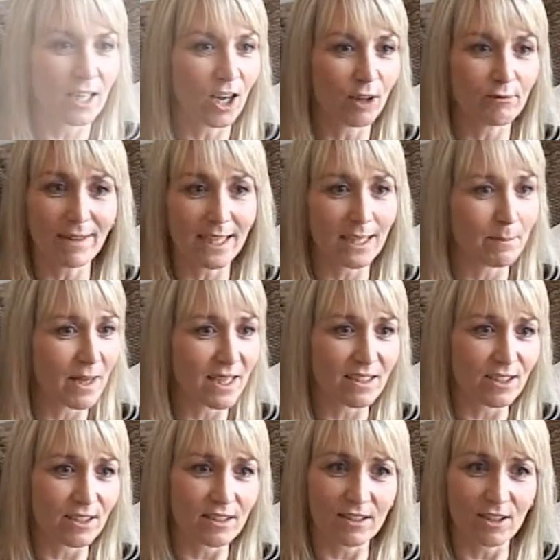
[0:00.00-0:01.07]
I
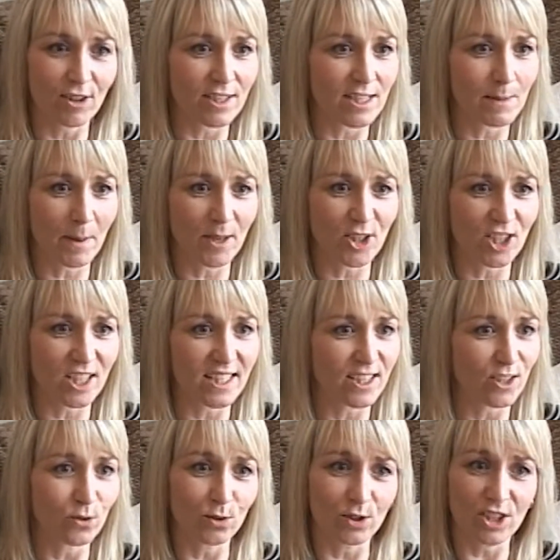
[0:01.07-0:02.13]
recommend diet
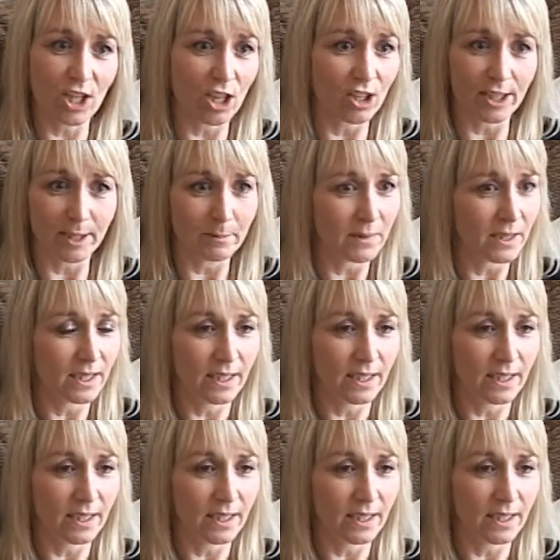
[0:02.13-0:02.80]
specialist all the time,